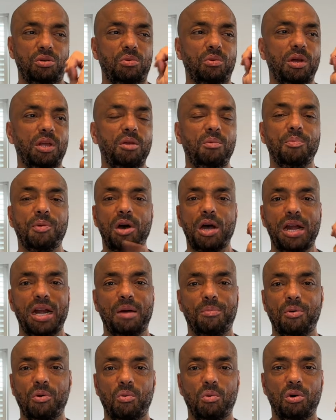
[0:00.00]
where you buy an
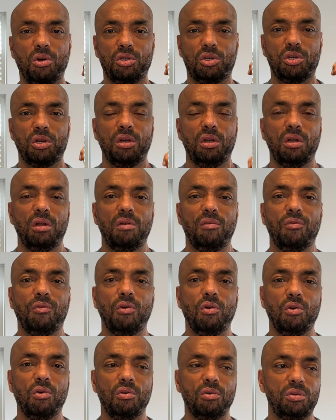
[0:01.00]
Apple Watch
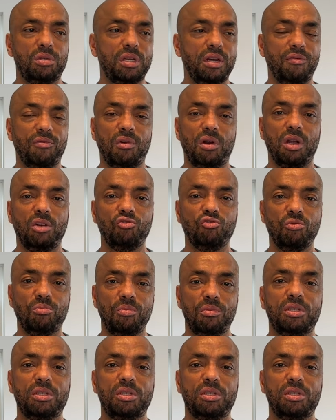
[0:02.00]
for several hundred,